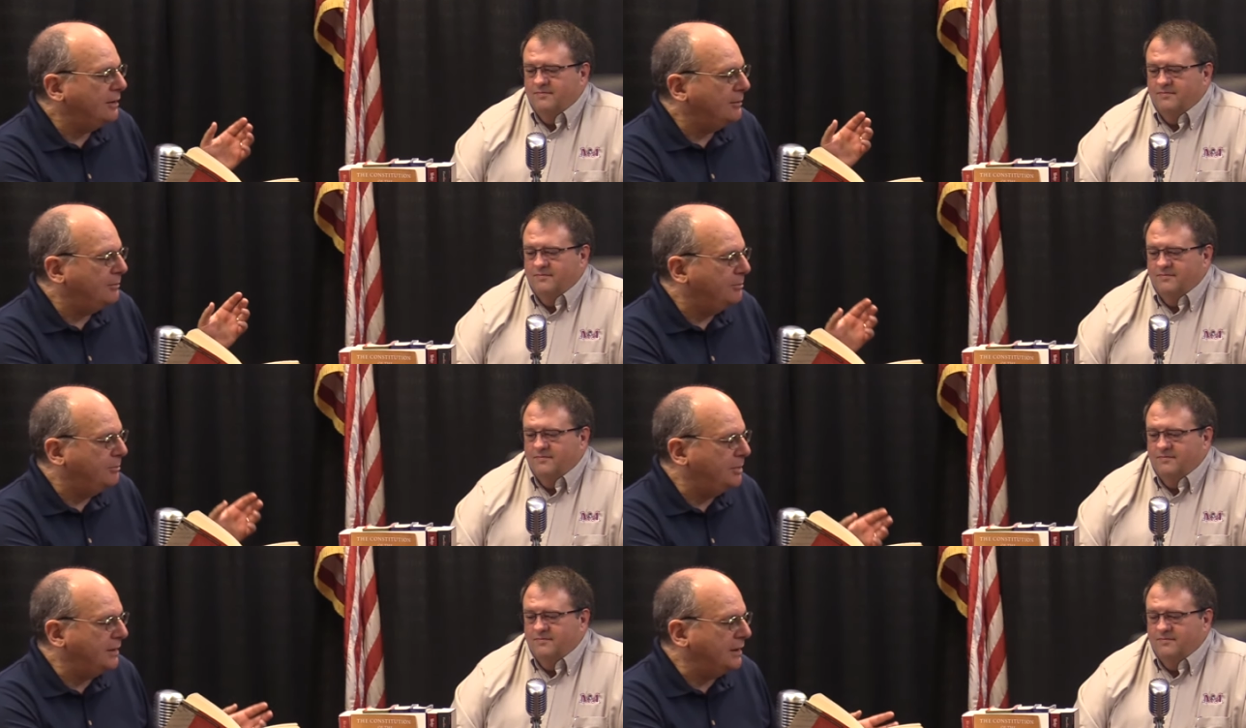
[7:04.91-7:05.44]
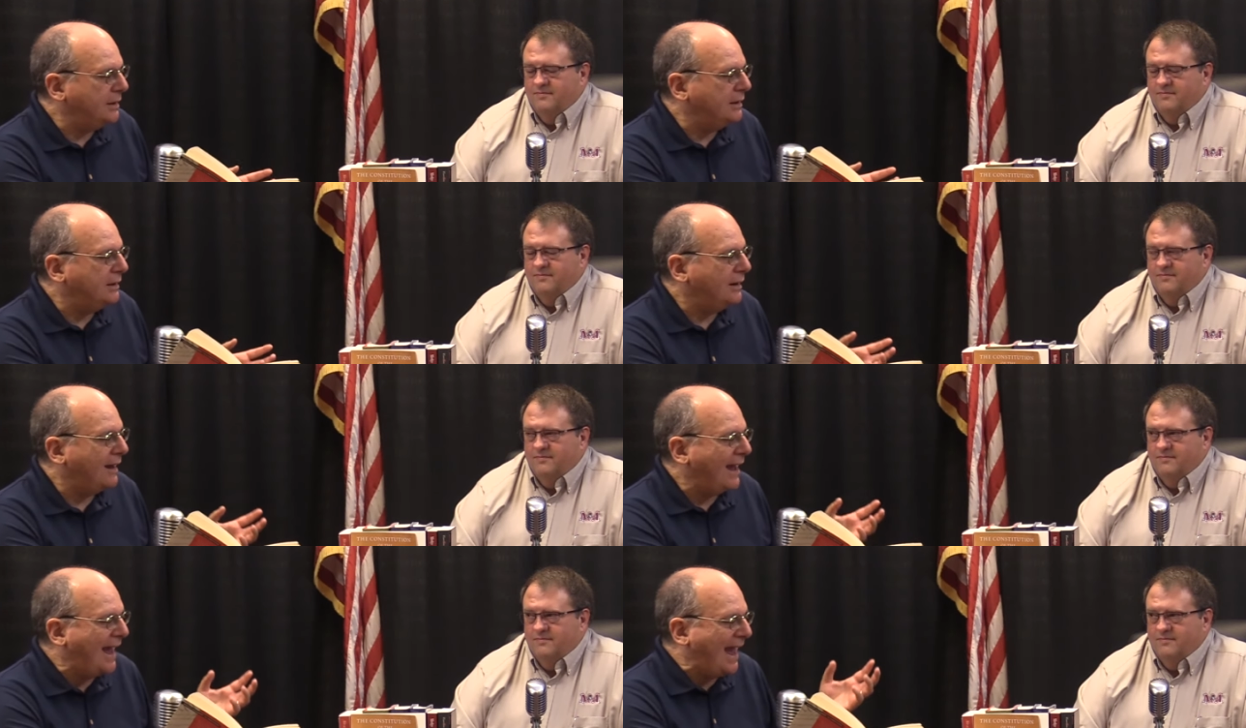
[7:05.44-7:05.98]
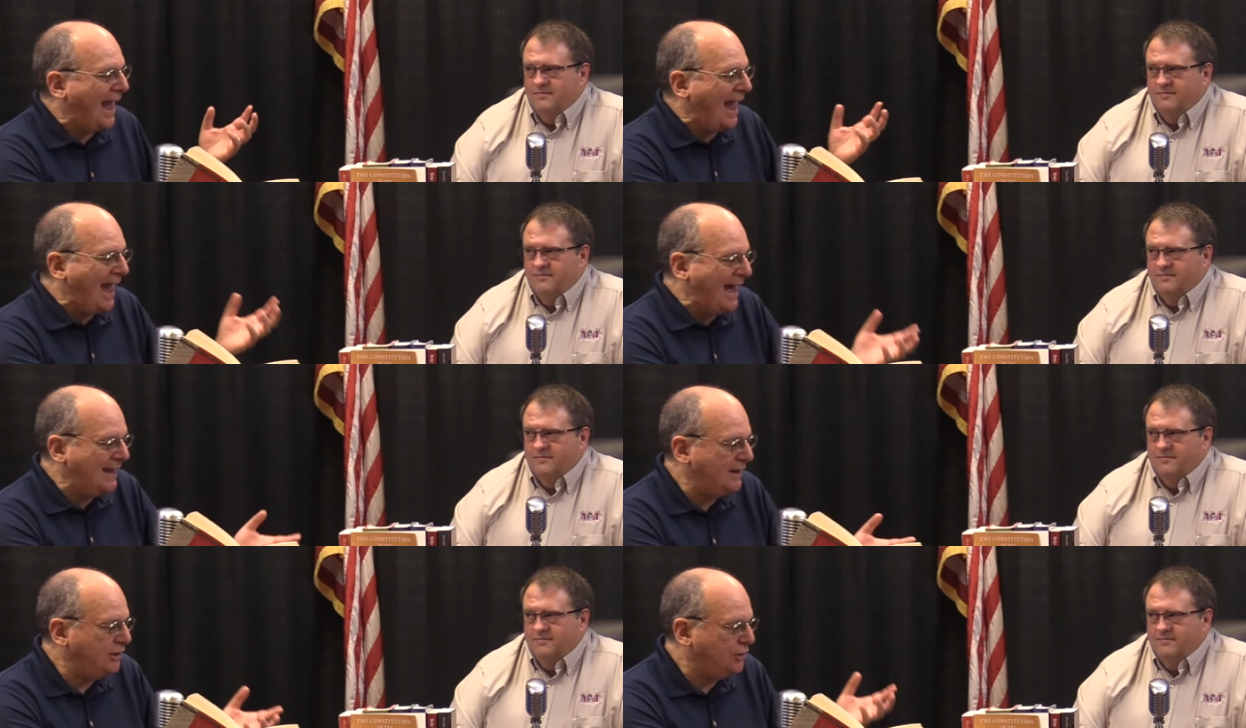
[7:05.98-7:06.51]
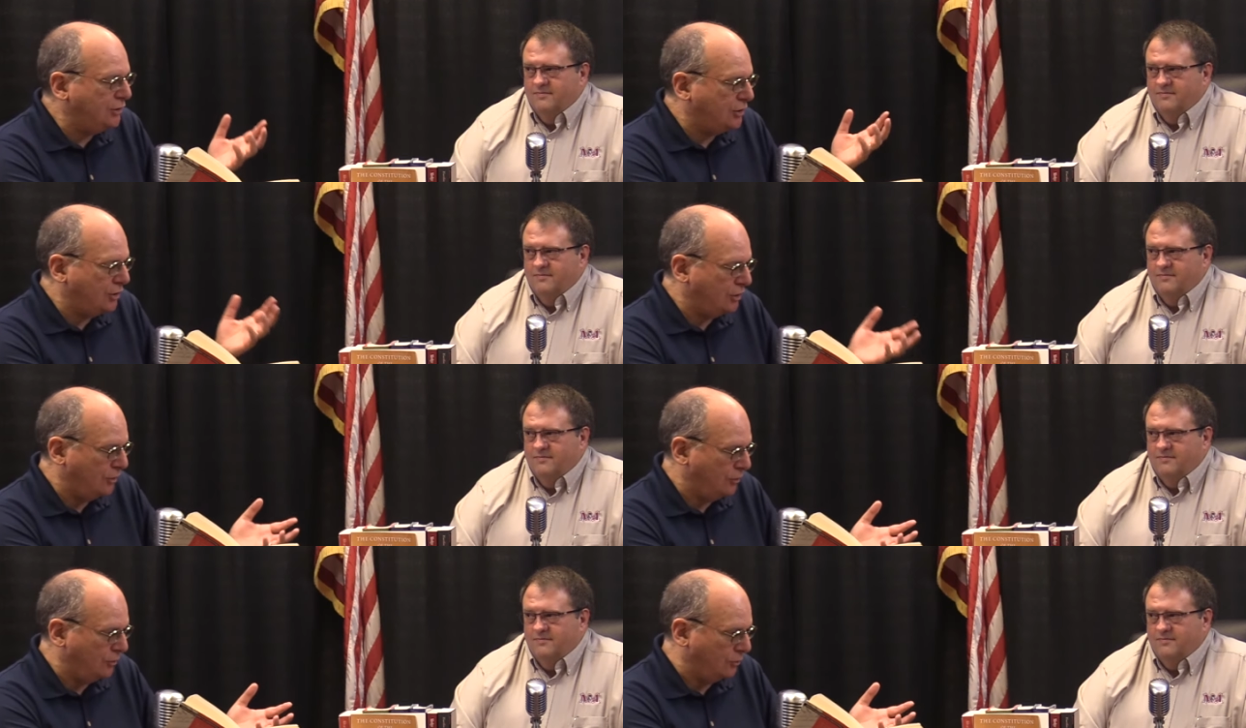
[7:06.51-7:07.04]
Speaker 1: been added
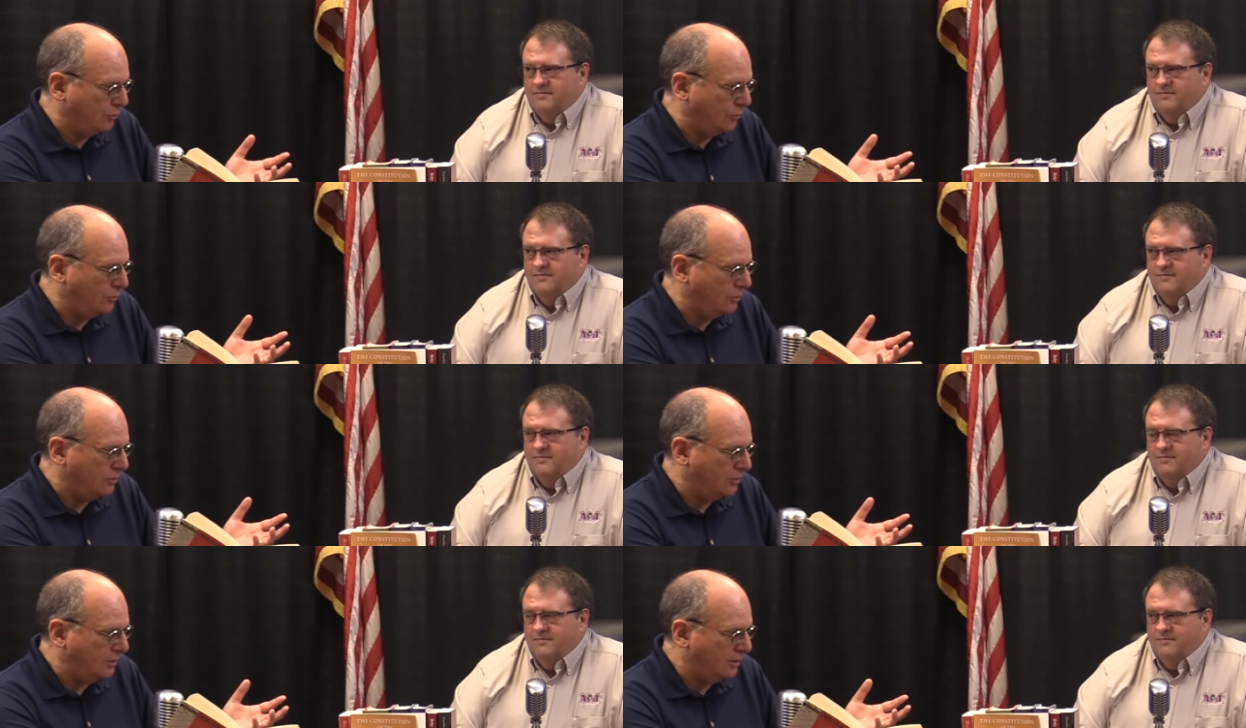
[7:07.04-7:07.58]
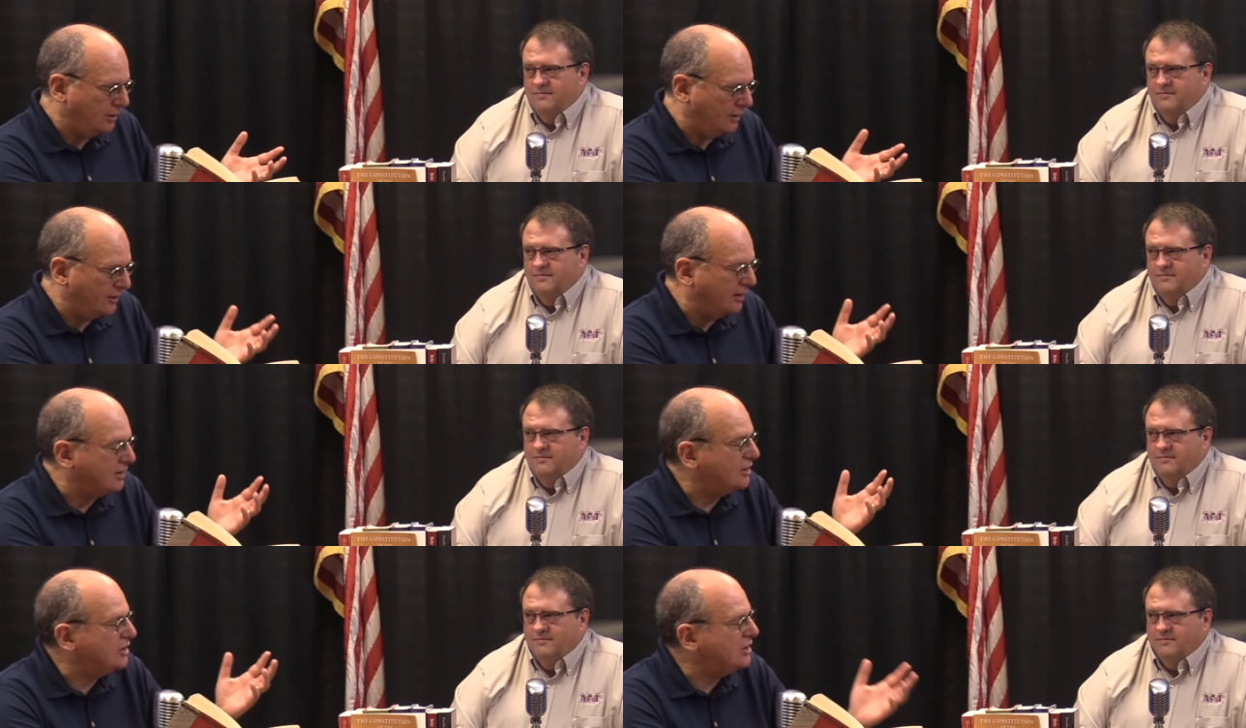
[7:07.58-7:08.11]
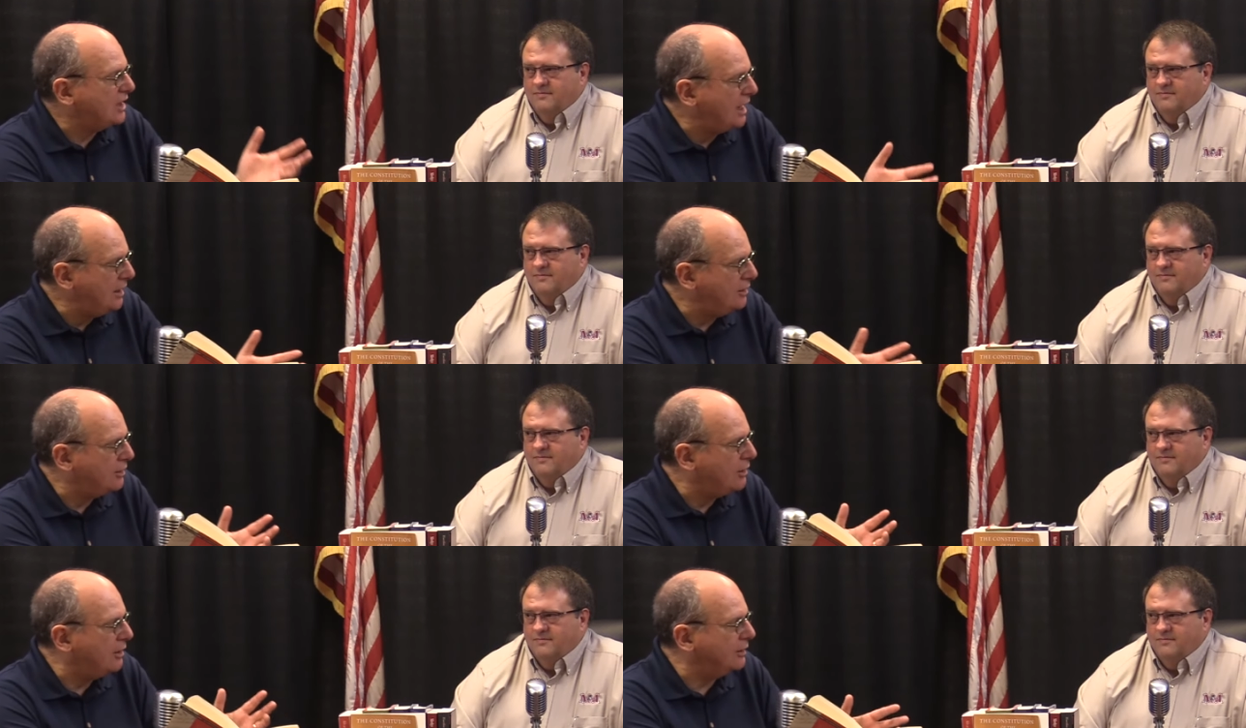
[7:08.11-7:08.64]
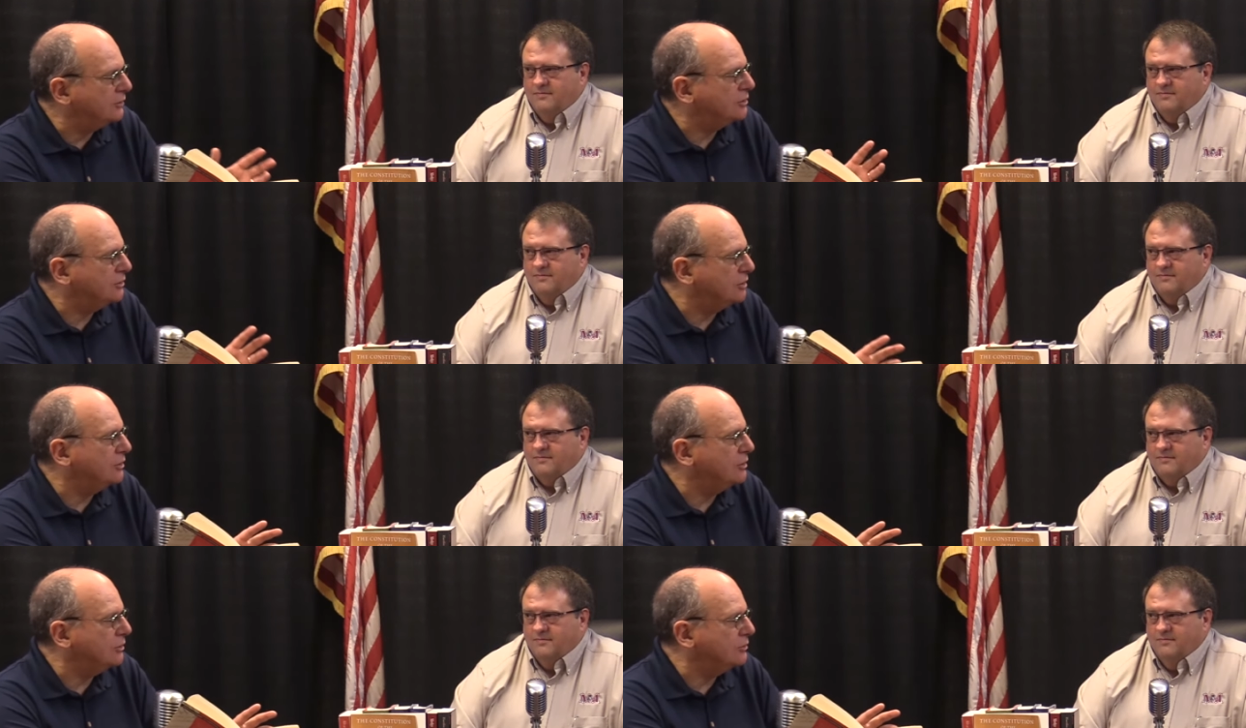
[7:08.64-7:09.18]
to the state
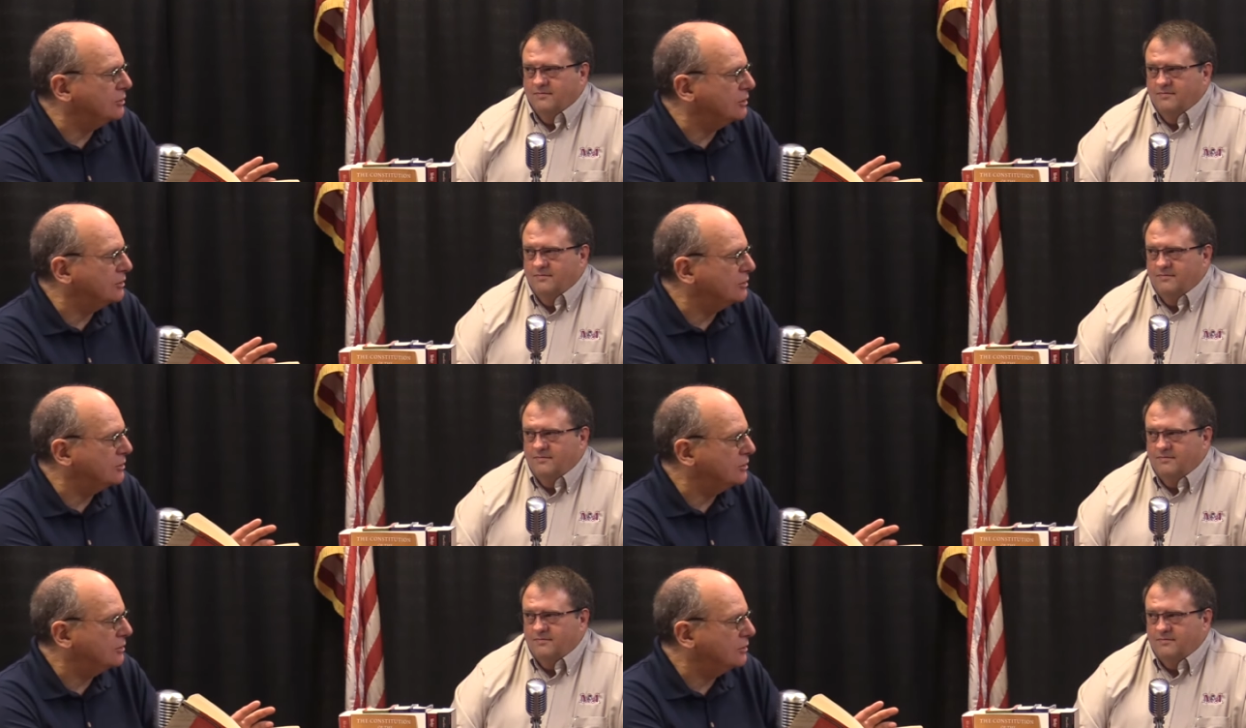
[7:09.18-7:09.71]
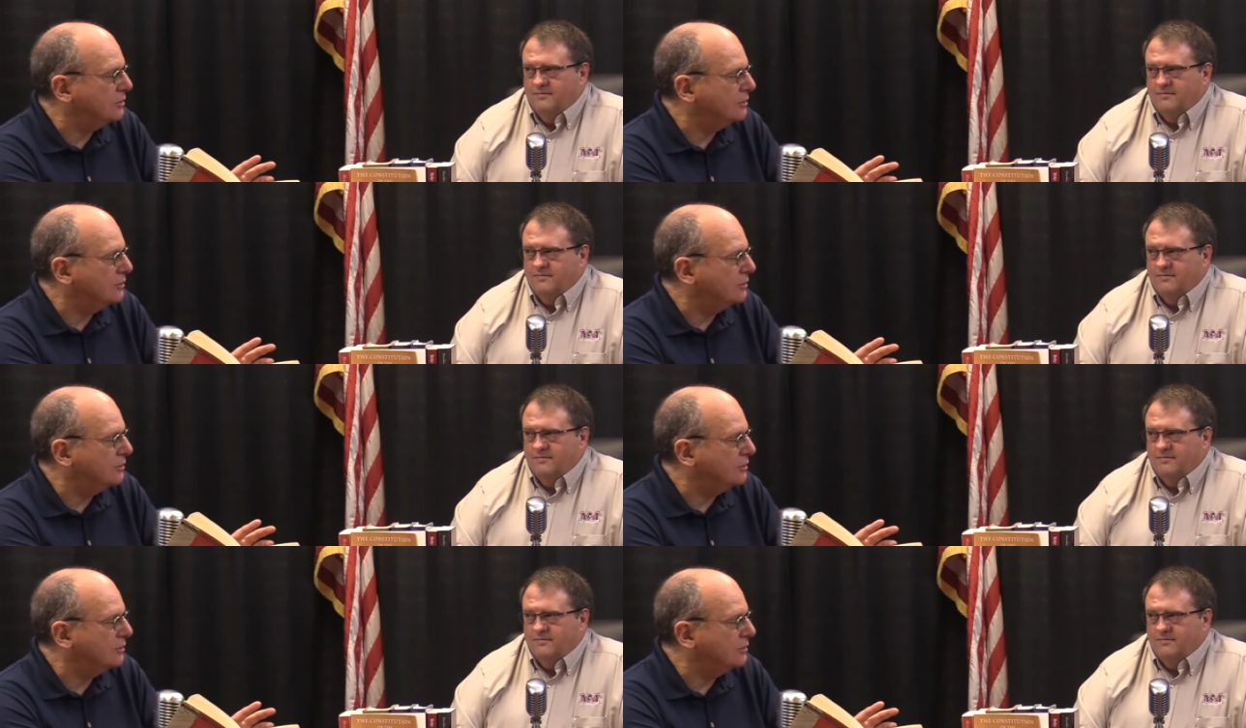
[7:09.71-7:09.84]
constitutions.